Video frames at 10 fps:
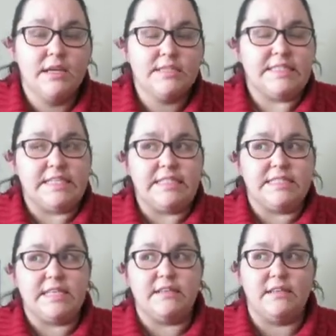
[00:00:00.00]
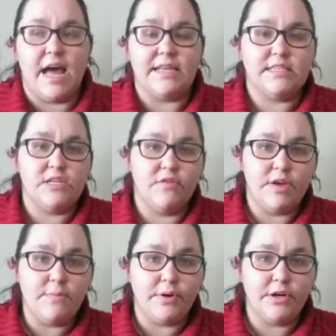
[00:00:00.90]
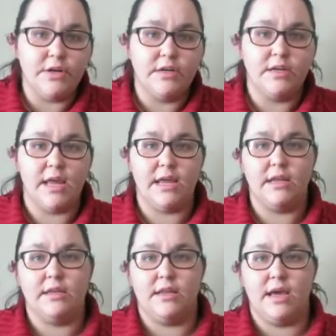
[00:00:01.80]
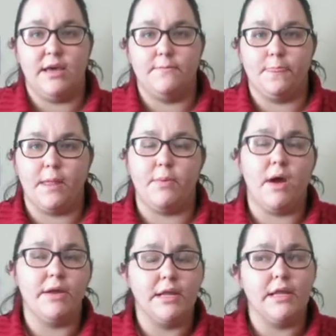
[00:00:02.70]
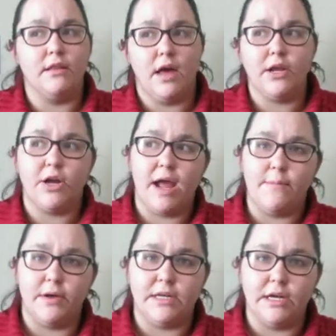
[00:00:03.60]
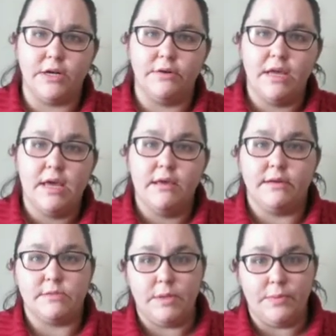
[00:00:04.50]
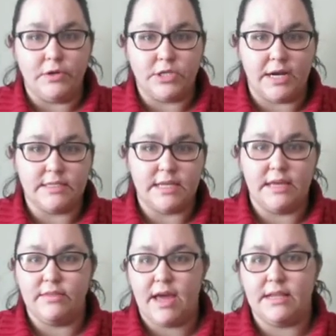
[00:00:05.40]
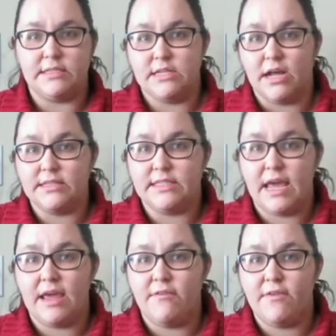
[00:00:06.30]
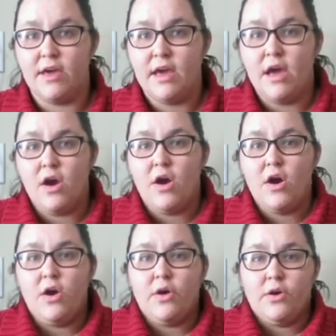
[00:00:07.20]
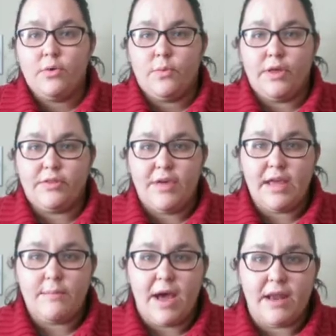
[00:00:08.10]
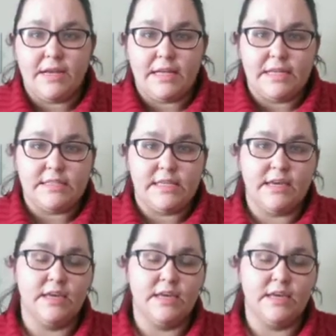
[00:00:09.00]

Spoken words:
since last November. And I'm probably going to get a lot of crap on here because people are trying to say that it's not safe. Well, the thing about it is